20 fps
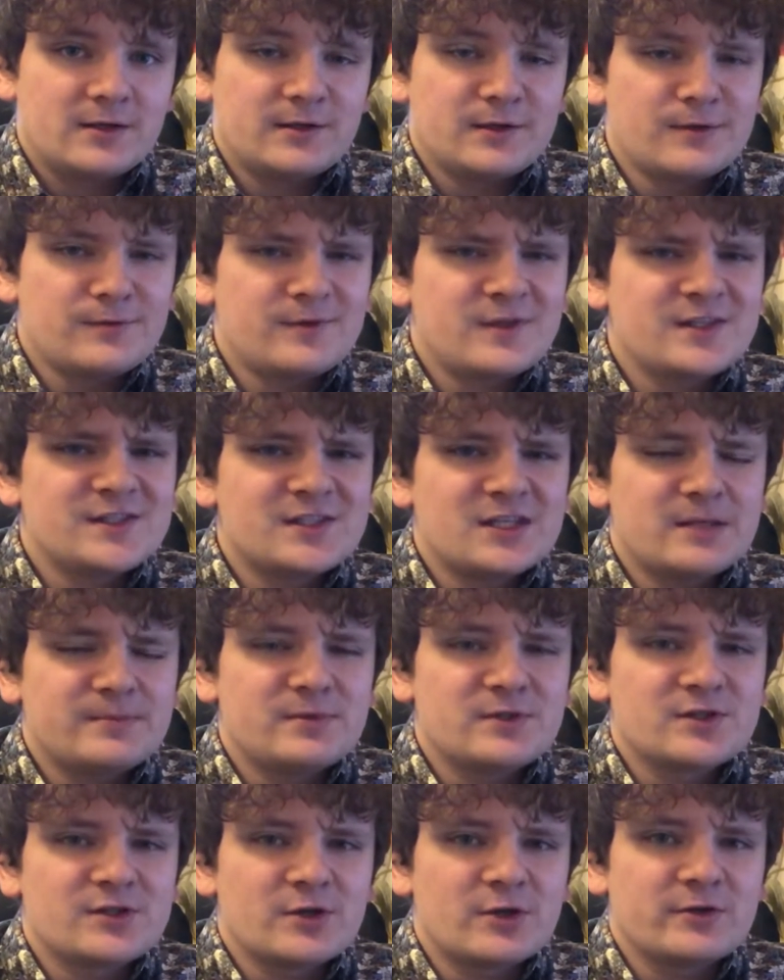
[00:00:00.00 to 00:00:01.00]
Now, this
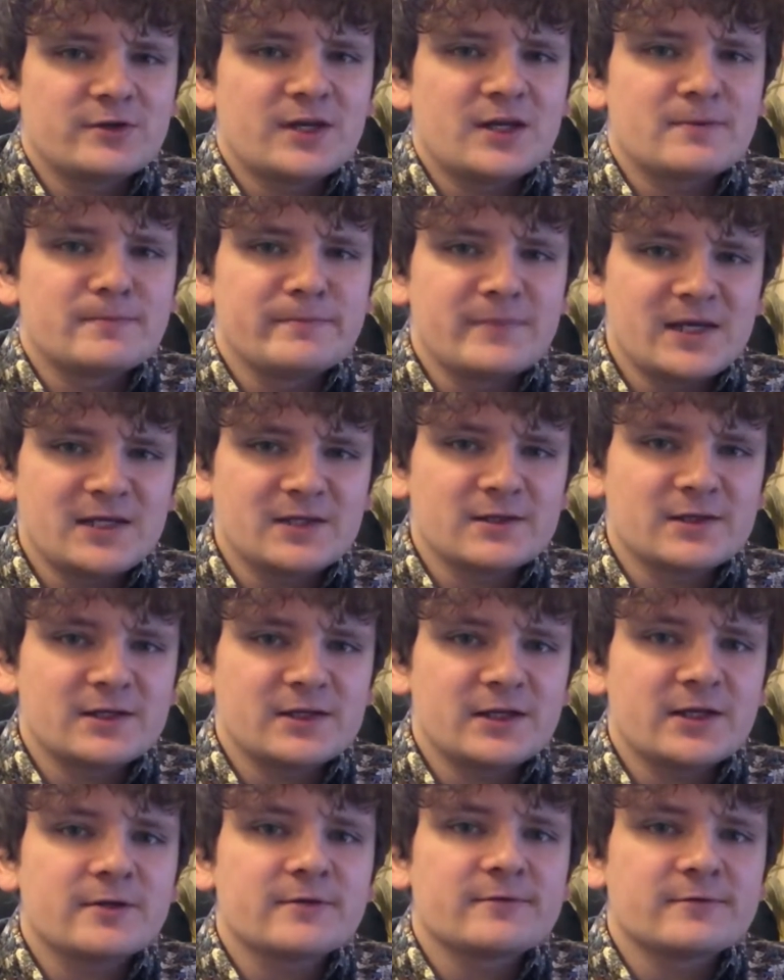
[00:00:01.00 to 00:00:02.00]
tip is targeted
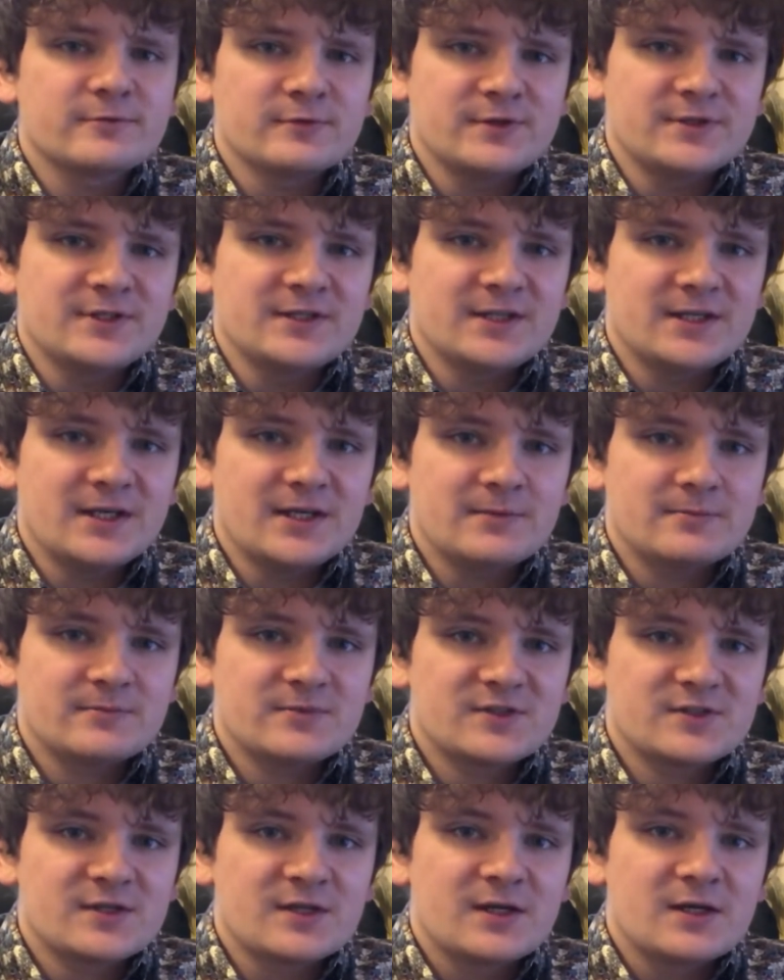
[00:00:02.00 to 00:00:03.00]
mainly at 3D
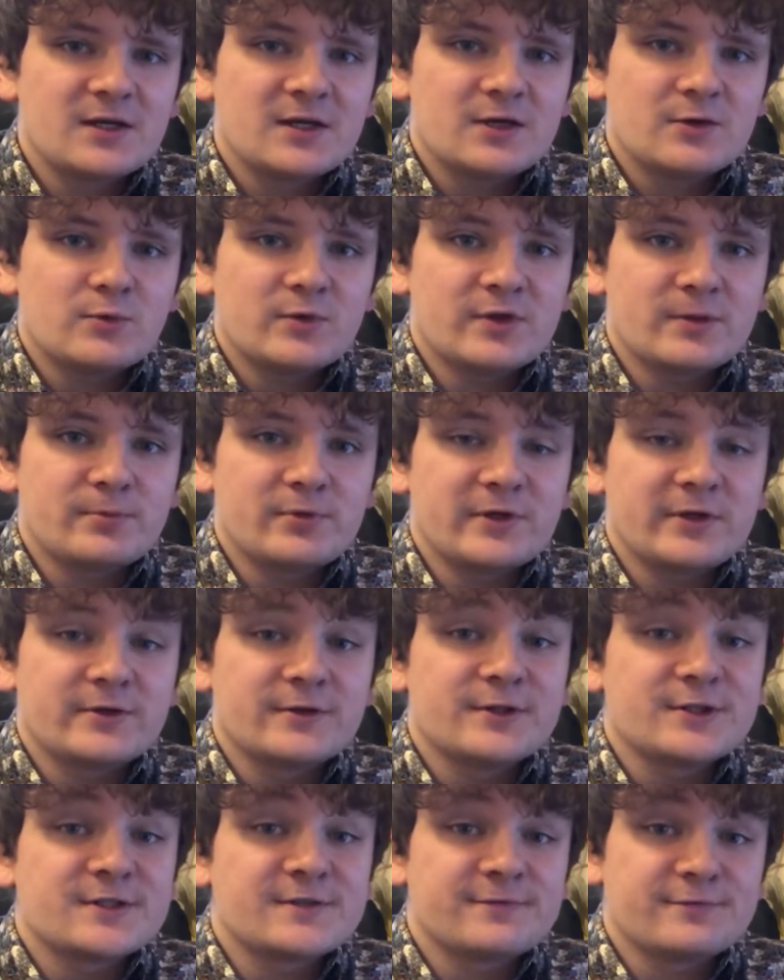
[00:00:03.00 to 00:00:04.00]
games, where the
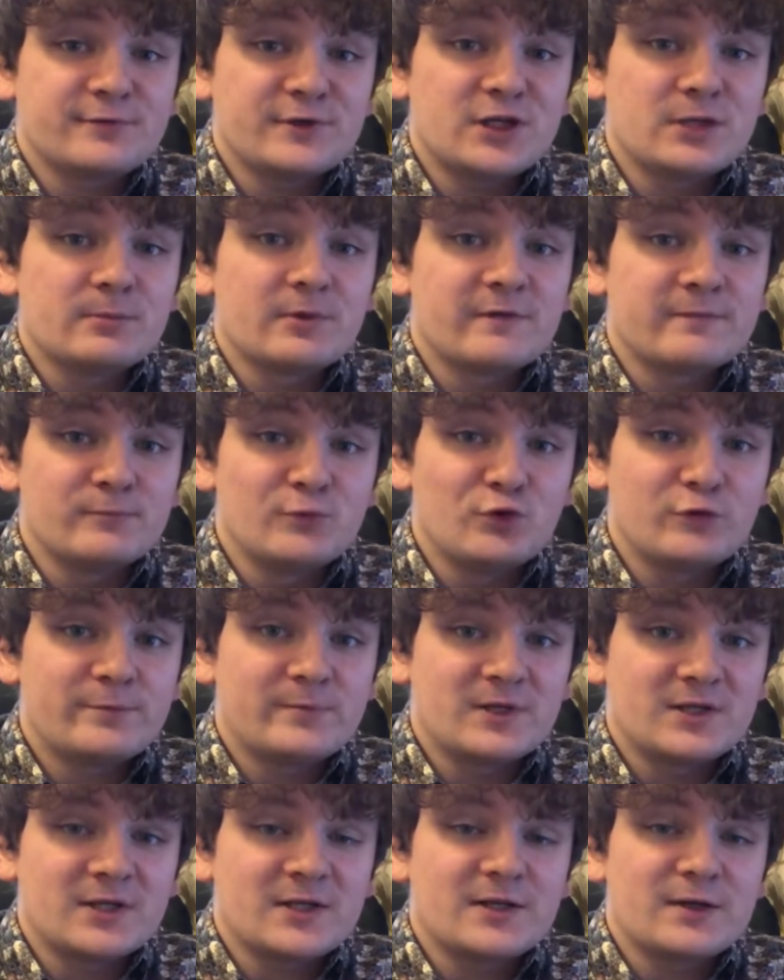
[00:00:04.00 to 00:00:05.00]
player has freedom of
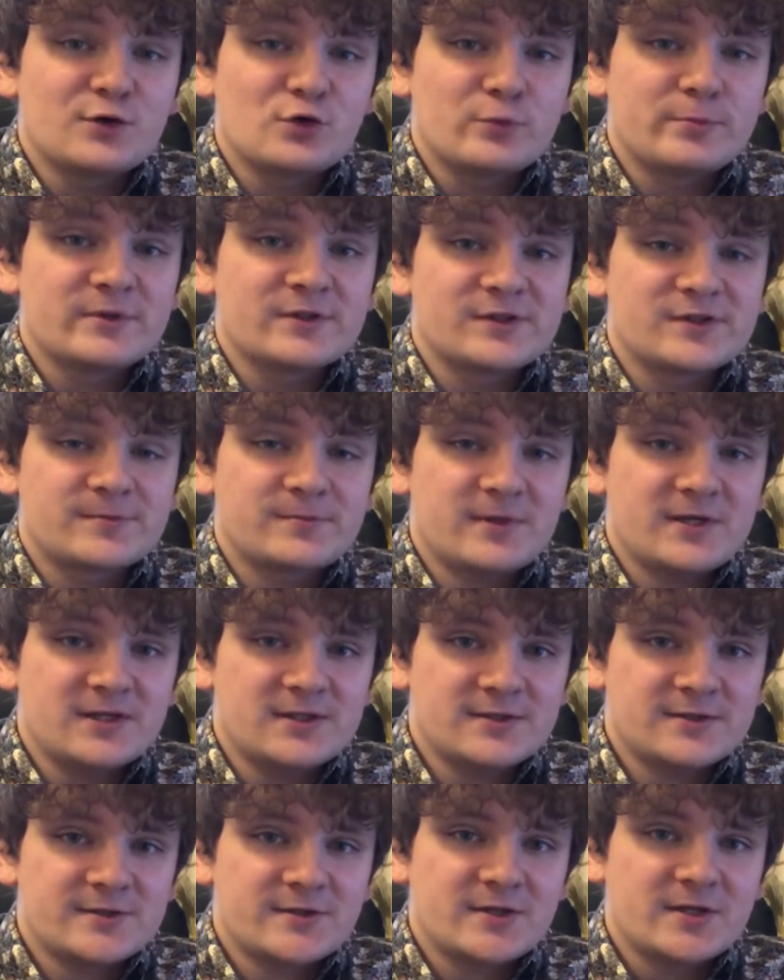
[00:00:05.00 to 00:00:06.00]
movement in an open
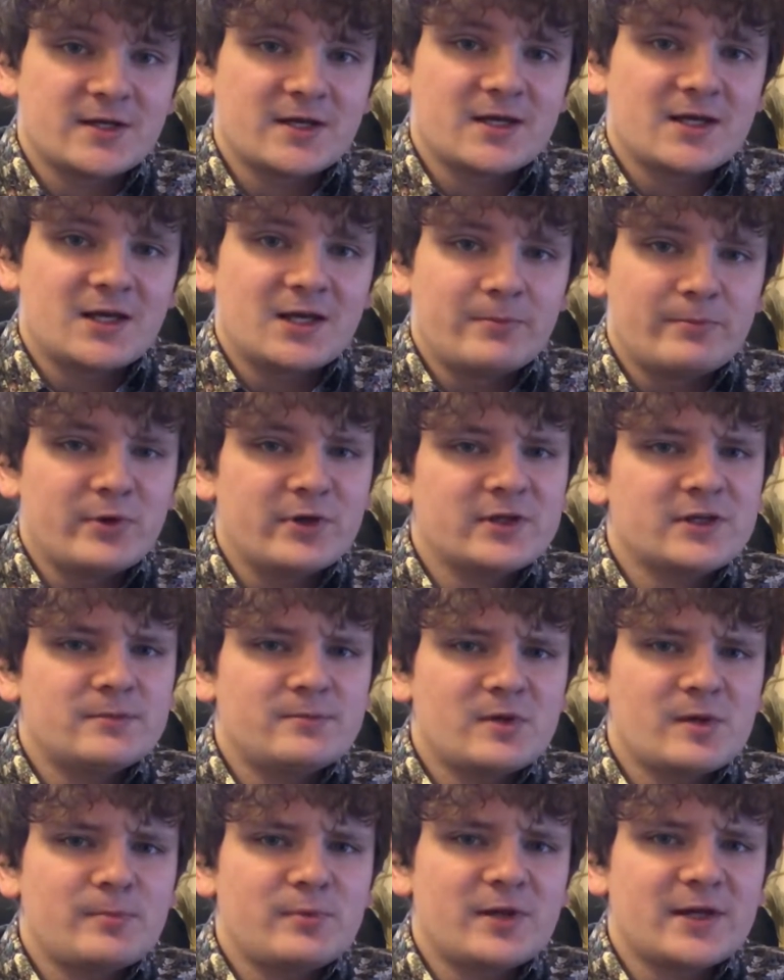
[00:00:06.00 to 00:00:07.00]
space, but it
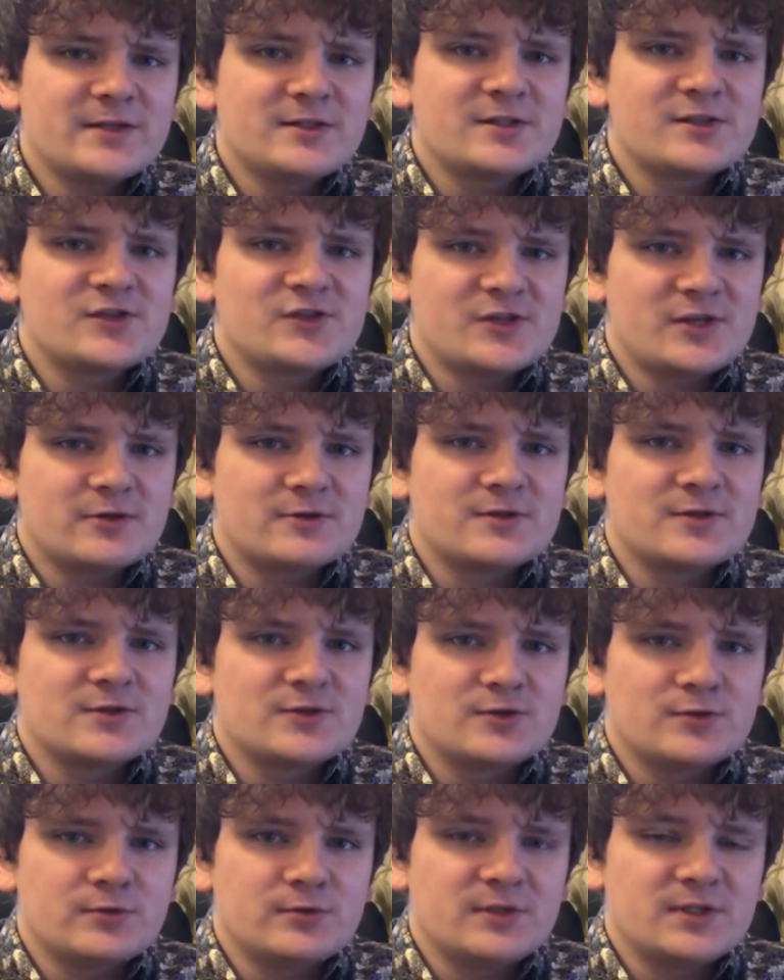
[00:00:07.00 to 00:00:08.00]
can be applied to
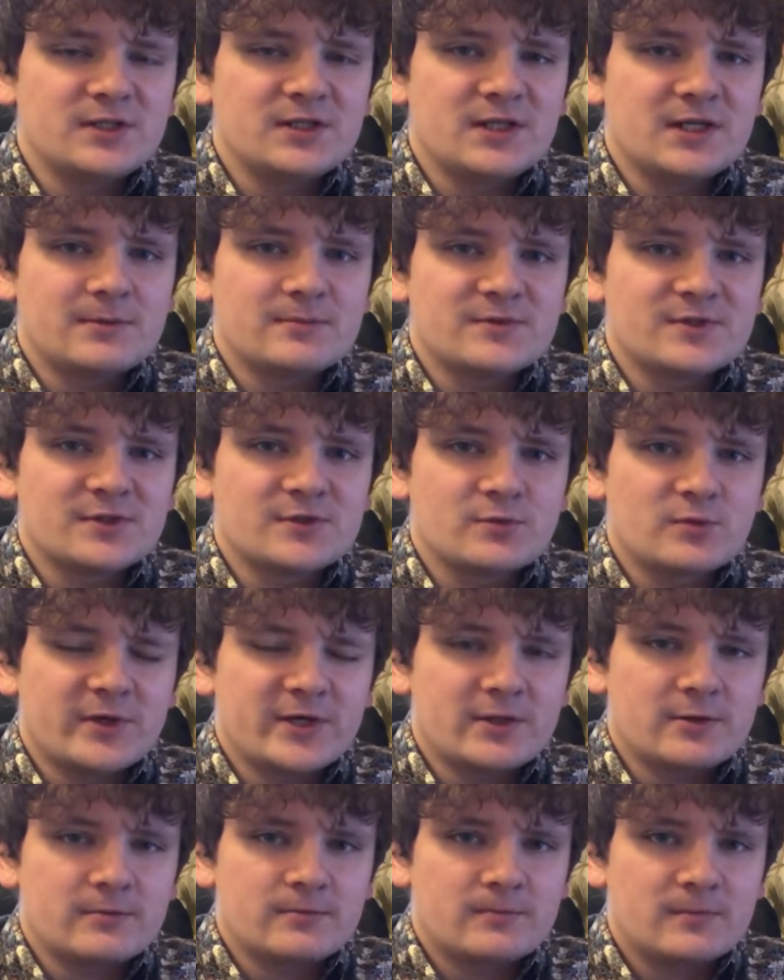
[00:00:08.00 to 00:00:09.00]
certain 2D games as well.